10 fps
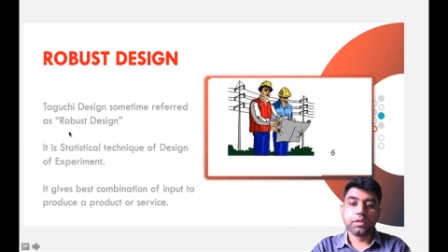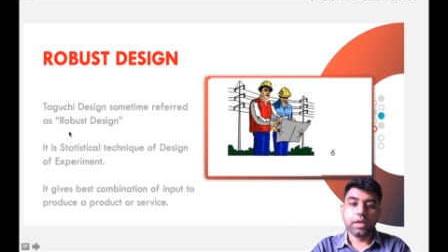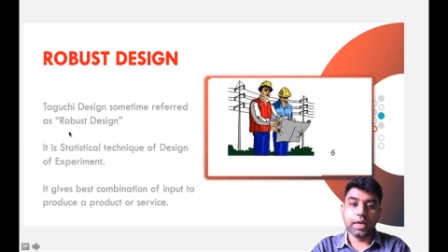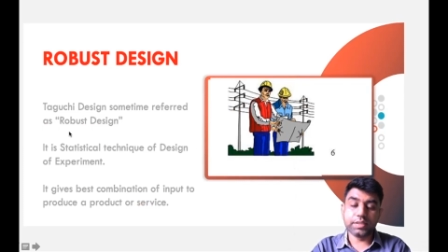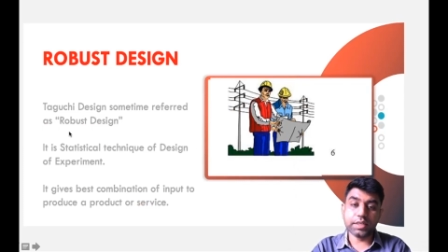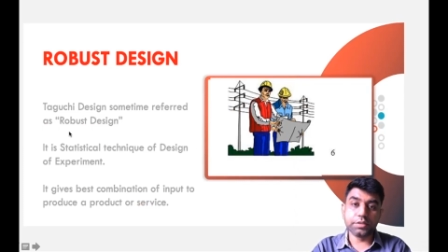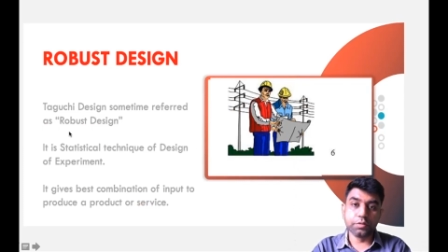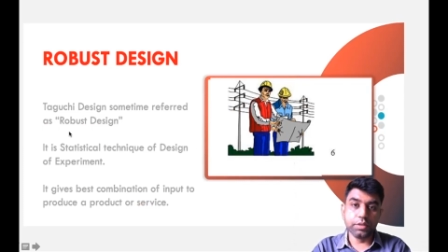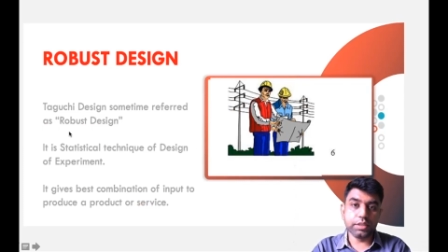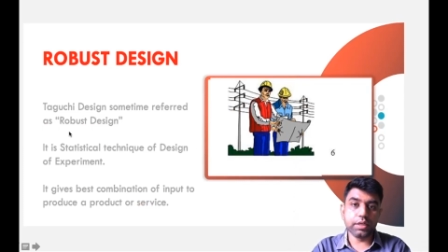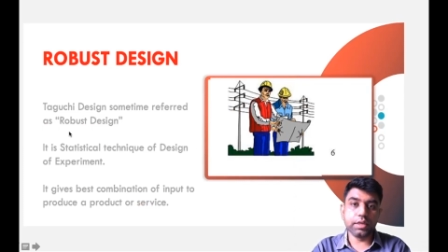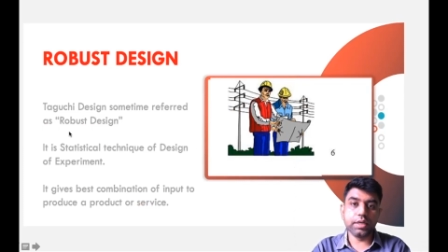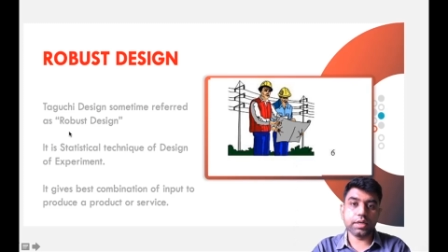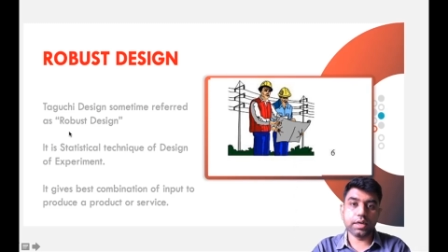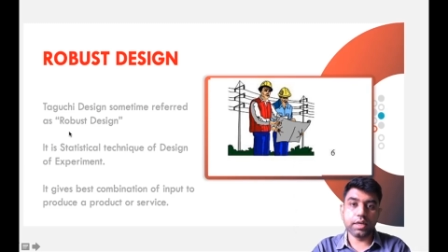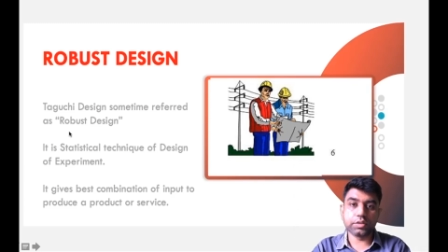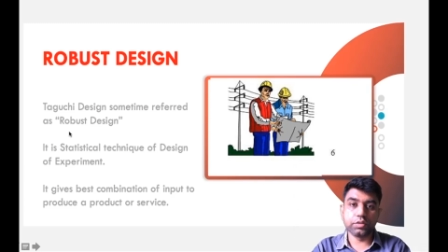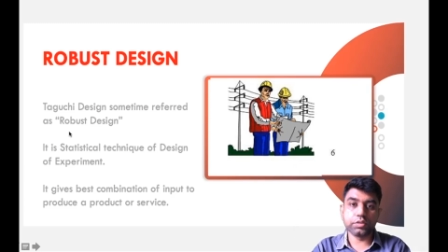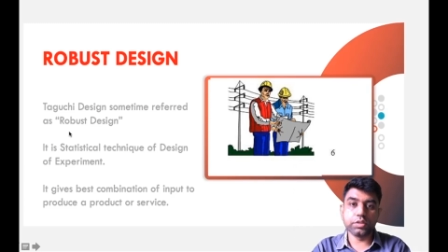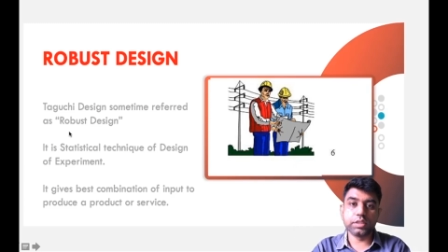As I told in earlier class
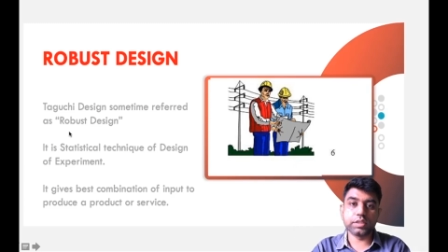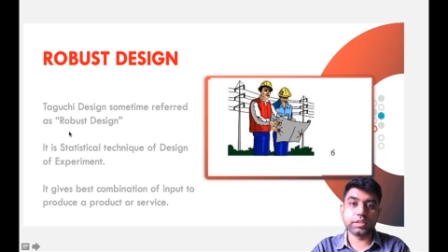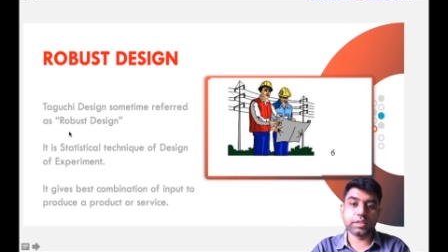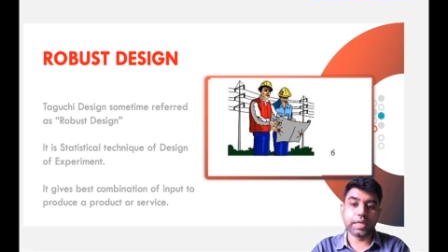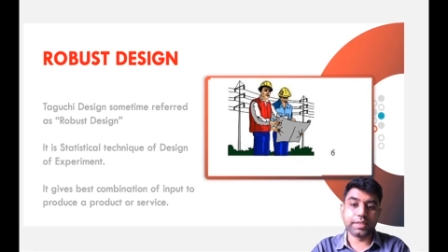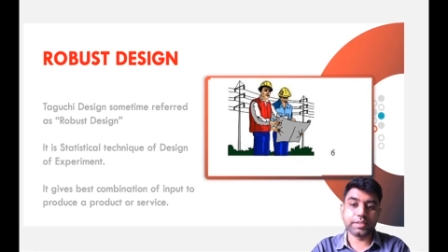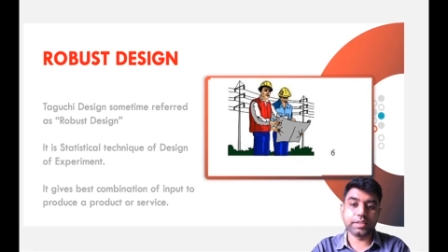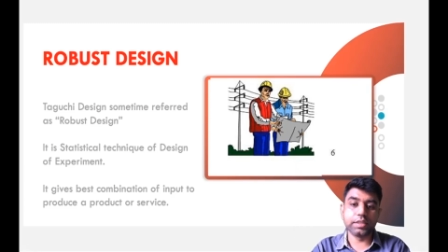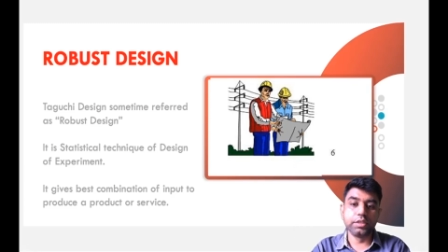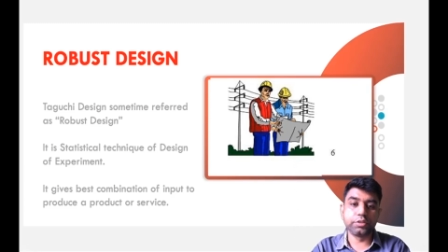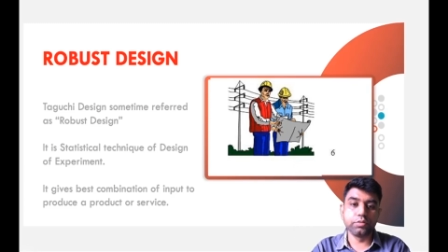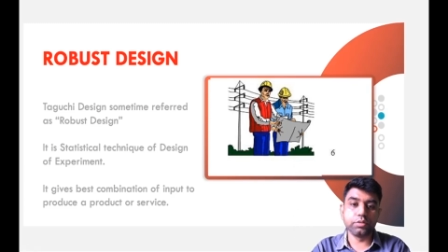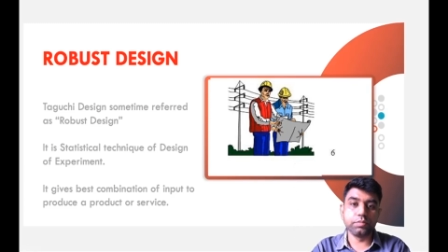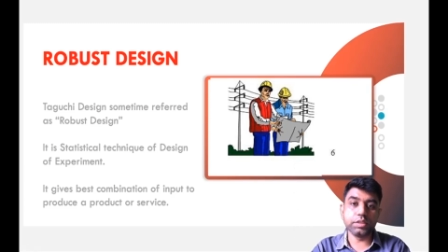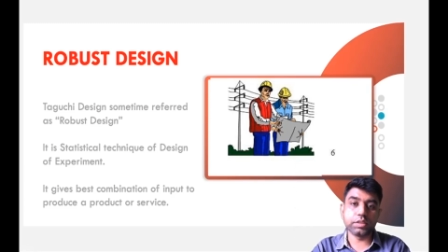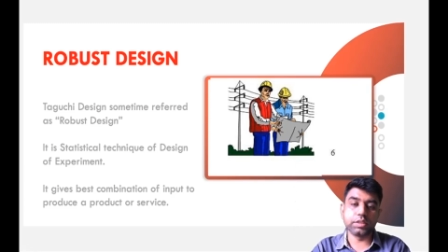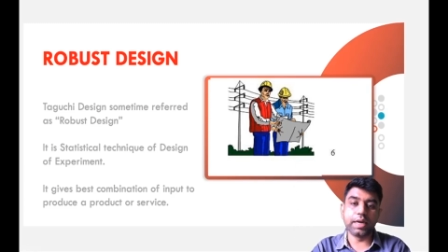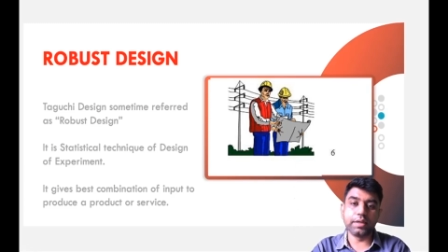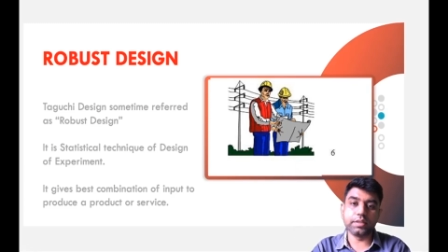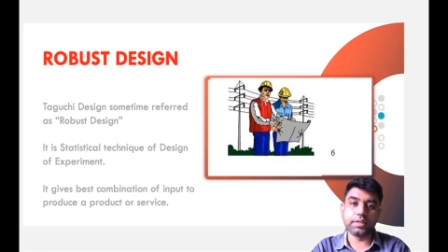also, it is a statistical tool, means
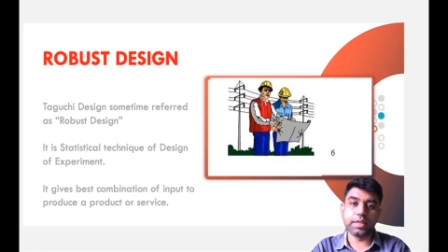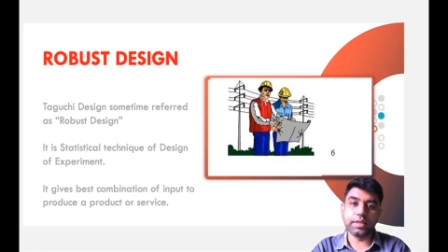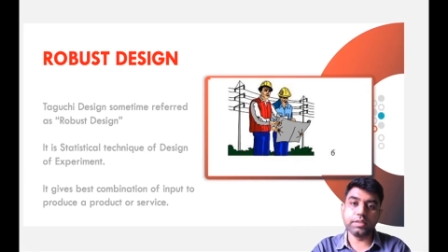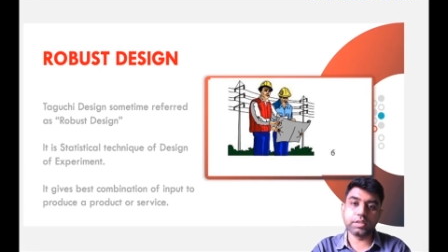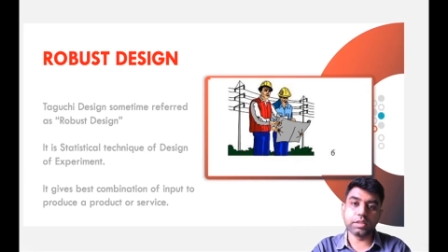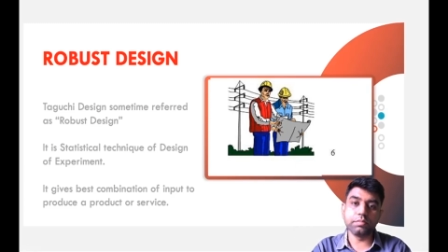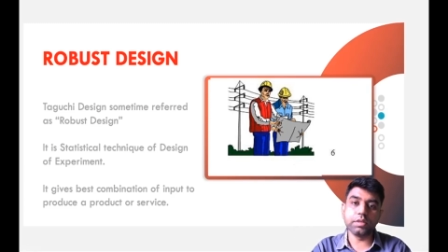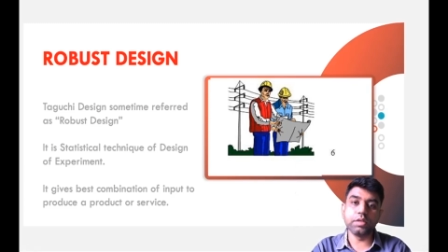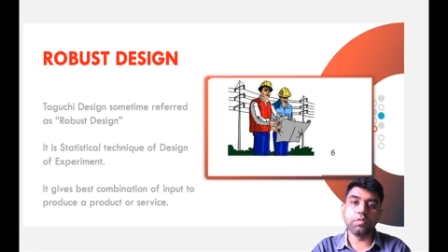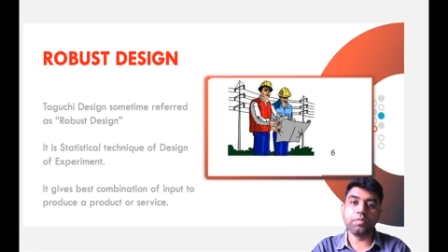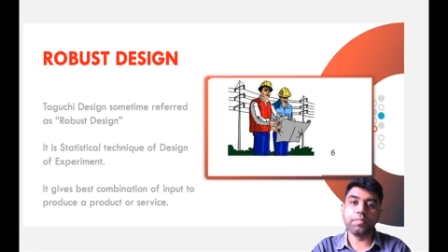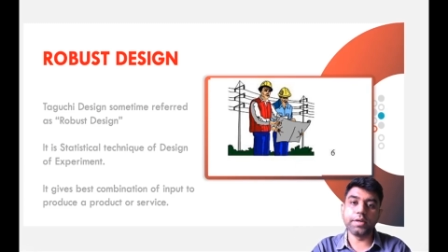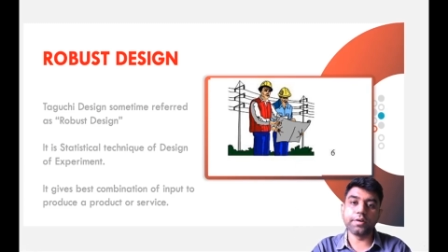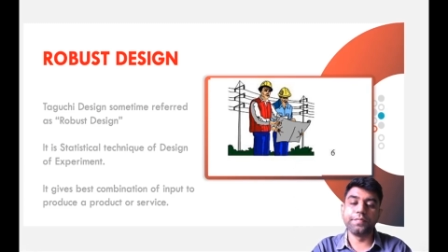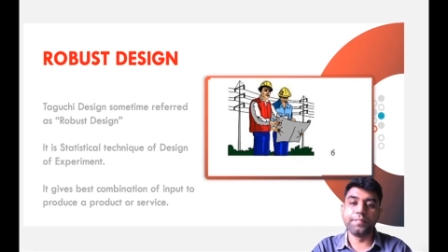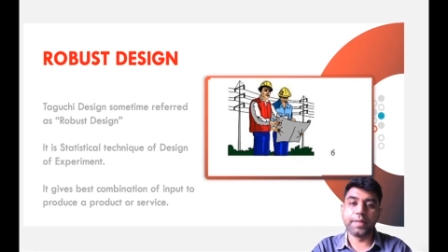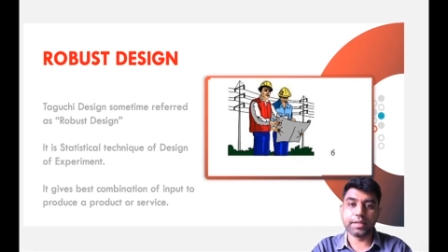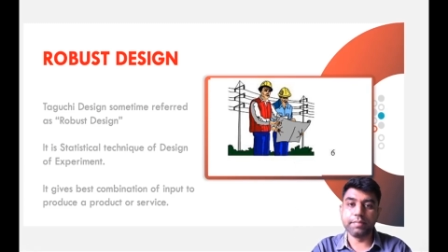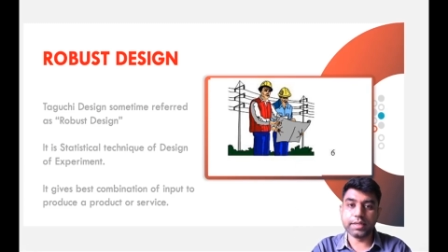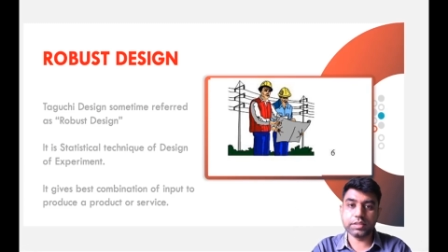that there is some involvement of
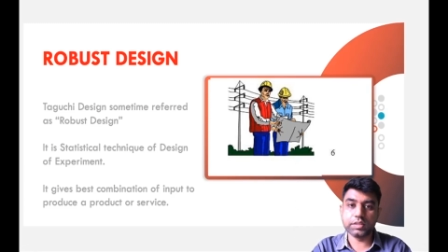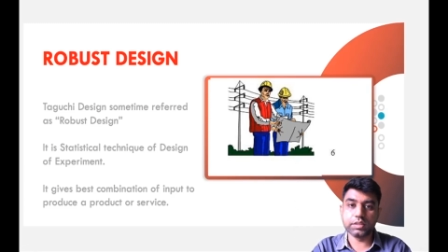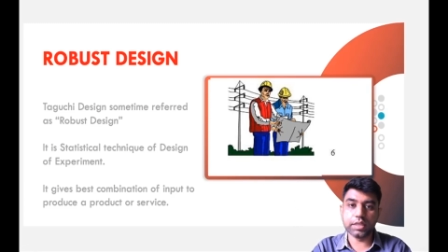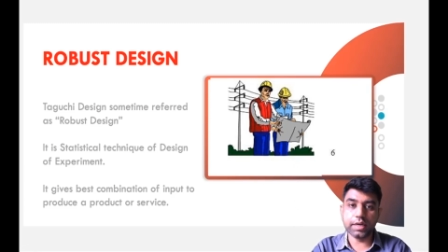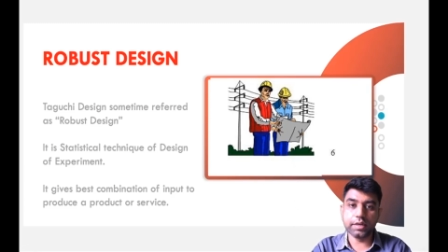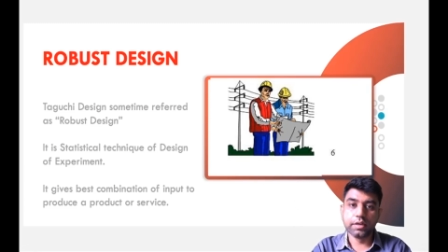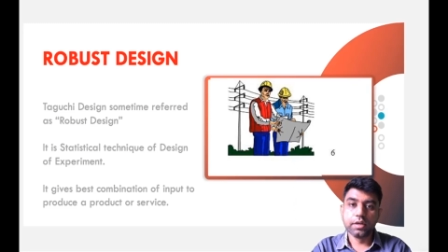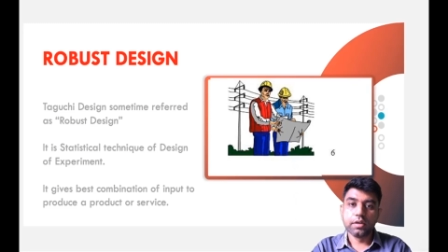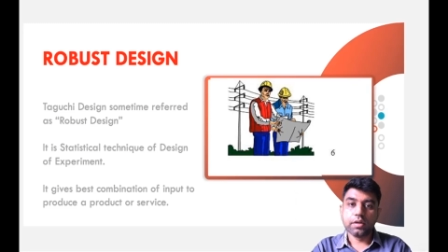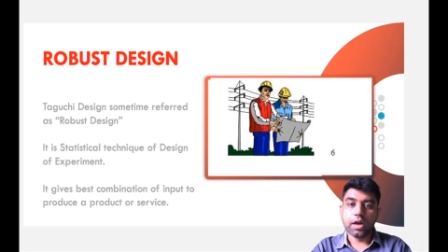mathematics in that.